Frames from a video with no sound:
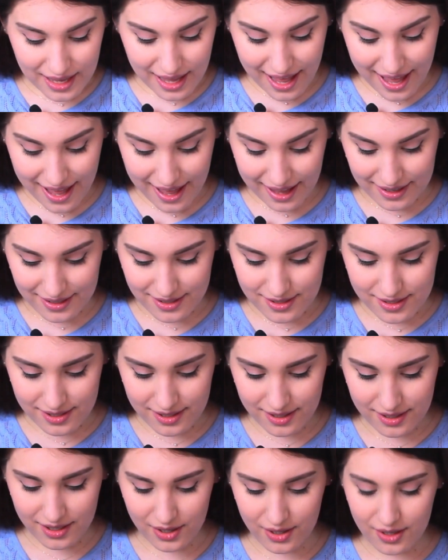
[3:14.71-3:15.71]
And
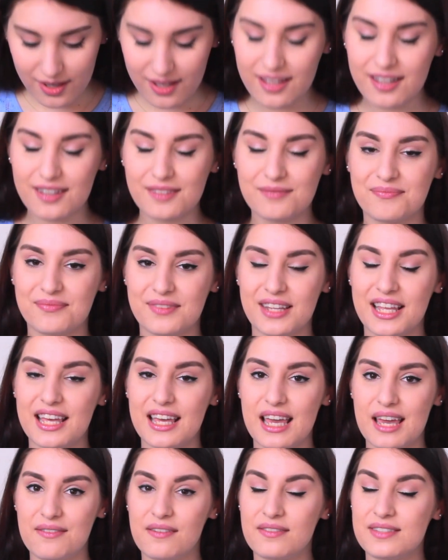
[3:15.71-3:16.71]

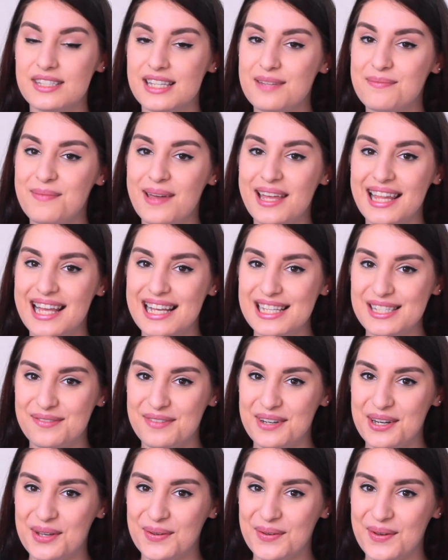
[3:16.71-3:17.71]
if you've seen my last
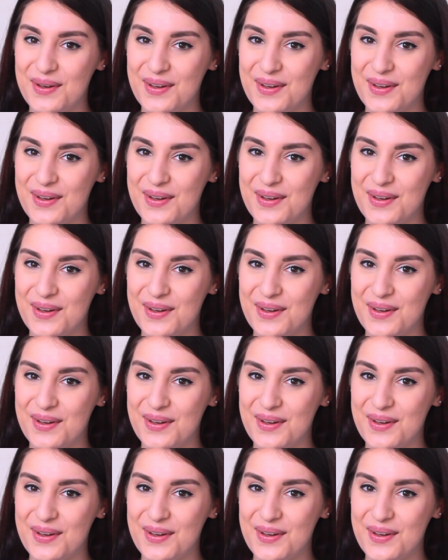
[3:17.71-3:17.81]
video